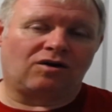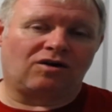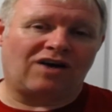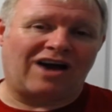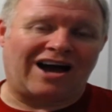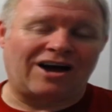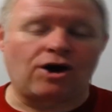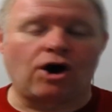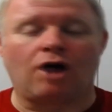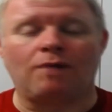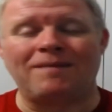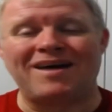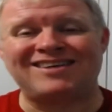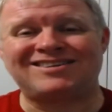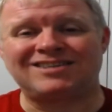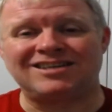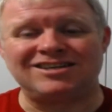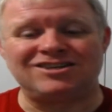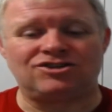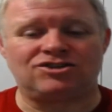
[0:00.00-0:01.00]
I got a
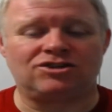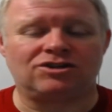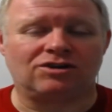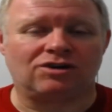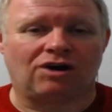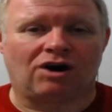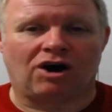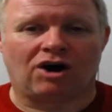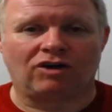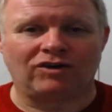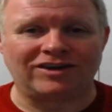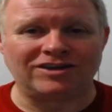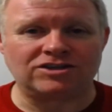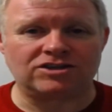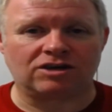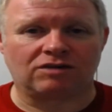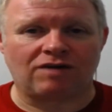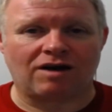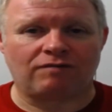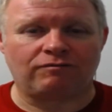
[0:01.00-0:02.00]
message on
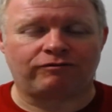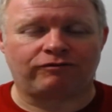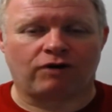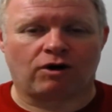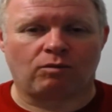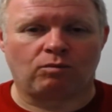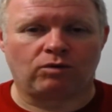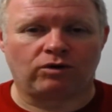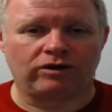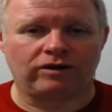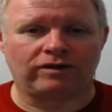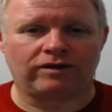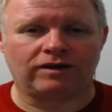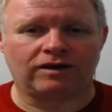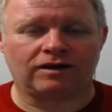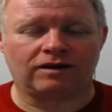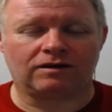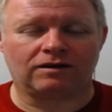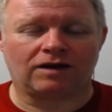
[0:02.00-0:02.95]
Instagram from one of the